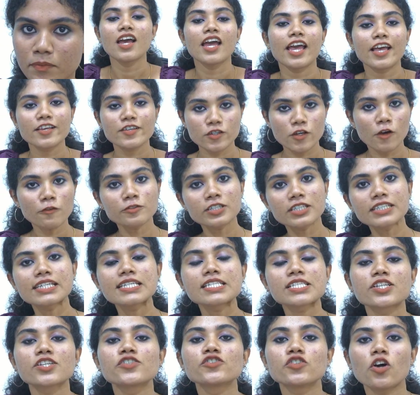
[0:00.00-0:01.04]
A software
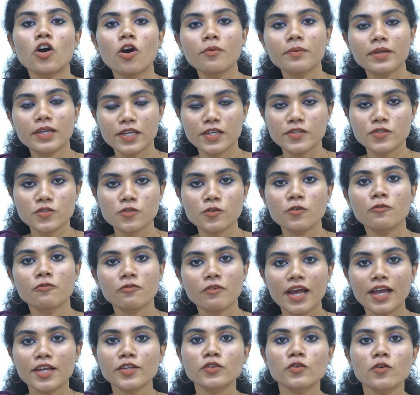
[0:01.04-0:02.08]
tester job is to
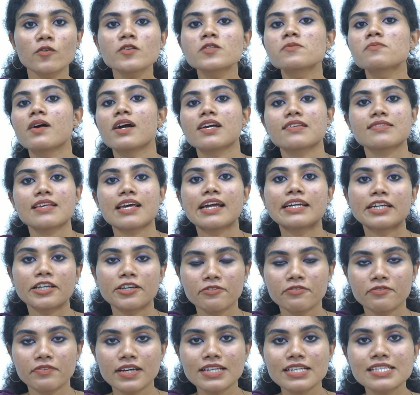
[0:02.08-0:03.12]
find those bugs and
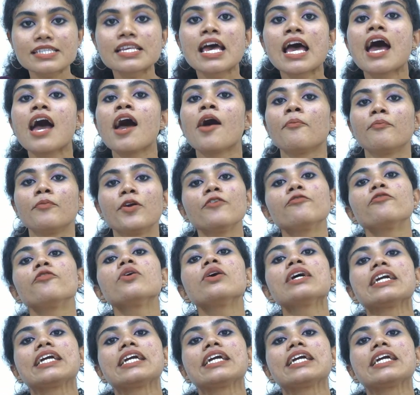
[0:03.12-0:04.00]
defects before